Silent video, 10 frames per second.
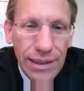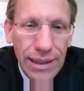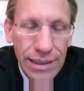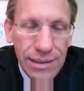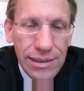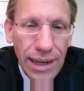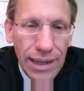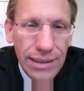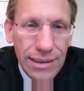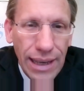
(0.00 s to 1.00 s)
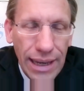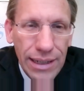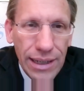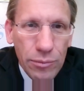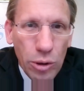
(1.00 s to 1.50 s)
insight is
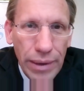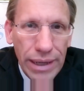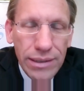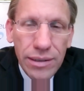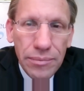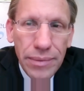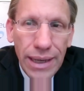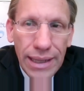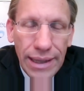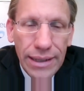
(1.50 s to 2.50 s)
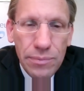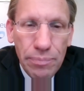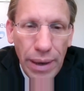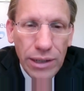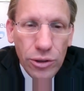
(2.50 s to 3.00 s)
gaining momentum that it's
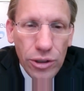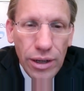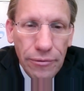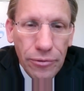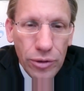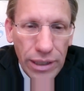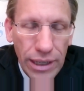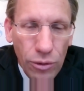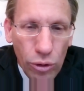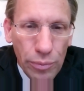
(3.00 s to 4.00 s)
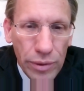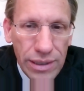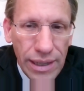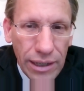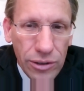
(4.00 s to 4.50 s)
better for the corporate
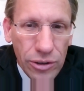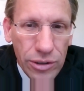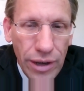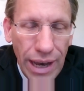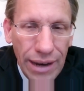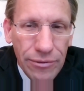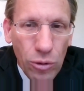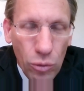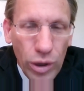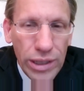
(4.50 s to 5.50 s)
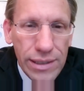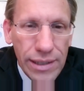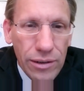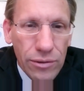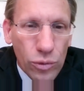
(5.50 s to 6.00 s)
sector to have one
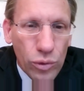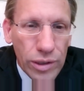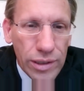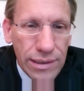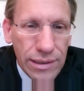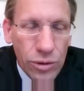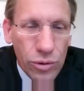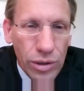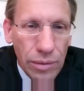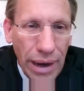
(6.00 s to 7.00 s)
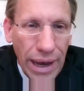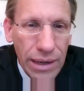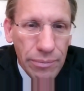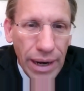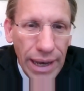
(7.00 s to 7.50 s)
set of rules to abide
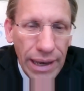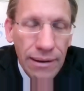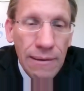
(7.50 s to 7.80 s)
by